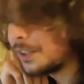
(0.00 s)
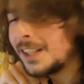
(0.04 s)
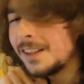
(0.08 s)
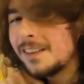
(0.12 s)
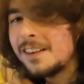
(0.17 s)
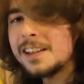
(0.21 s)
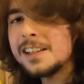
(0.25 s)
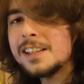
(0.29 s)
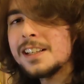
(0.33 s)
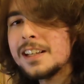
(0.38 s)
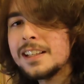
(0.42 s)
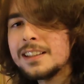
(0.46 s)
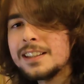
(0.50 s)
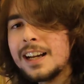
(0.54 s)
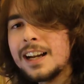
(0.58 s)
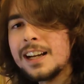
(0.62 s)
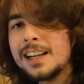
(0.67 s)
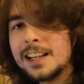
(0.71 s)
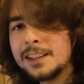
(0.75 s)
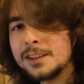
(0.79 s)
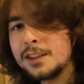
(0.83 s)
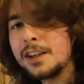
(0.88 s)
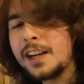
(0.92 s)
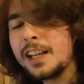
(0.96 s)
not even in
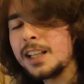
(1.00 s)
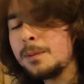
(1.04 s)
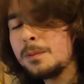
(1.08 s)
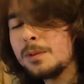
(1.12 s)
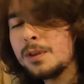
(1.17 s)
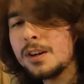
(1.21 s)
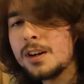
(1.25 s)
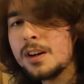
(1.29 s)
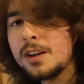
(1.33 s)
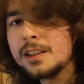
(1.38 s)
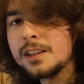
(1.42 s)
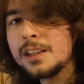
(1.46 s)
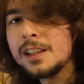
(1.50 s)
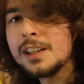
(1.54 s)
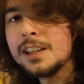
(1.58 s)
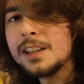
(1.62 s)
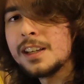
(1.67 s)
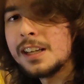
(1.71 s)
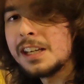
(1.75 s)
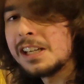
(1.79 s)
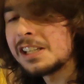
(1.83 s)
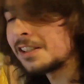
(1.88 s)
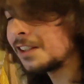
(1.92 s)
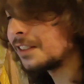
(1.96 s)
Italian, don't get me wrong.
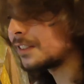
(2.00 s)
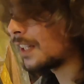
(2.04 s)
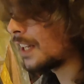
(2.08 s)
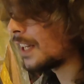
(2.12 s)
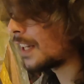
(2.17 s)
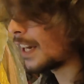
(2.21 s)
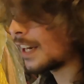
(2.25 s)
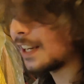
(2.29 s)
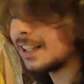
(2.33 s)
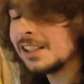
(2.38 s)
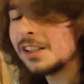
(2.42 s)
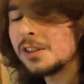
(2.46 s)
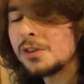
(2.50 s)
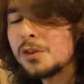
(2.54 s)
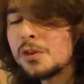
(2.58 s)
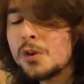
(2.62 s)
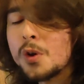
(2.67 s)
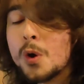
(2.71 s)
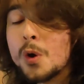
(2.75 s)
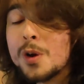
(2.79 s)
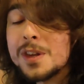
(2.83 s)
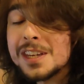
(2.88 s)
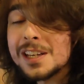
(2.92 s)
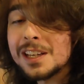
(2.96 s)
It's not like I
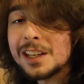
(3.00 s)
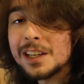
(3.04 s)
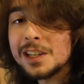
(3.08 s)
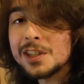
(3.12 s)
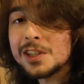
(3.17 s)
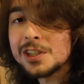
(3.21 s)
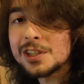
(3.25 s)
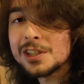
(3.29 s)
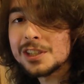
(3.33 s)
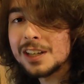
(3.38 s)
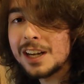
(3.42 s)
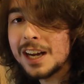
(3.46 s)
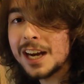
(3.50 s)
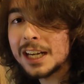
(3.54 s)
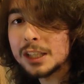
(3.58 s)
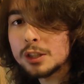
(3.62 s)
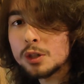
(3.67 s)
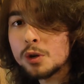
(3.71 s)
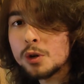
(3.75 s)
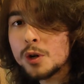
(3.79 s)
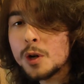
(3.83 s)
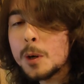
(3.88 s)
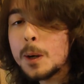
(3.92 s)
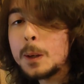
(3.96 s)
don't know English. I
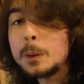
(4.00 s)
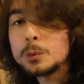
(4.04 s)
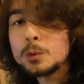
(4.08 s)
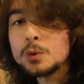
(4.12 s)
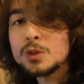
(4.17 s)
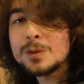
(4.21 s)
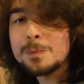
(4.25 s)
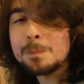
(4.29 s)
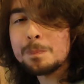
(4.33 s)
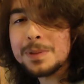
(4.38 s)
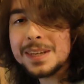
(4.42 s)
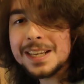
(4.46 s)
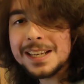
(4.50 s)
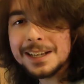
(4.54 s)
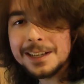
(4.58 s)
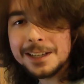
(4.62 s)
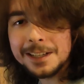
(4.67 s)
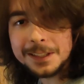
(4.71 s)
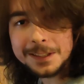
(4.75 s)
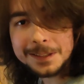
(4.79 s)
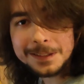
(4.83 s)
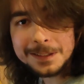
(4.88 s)
don't know how to speak.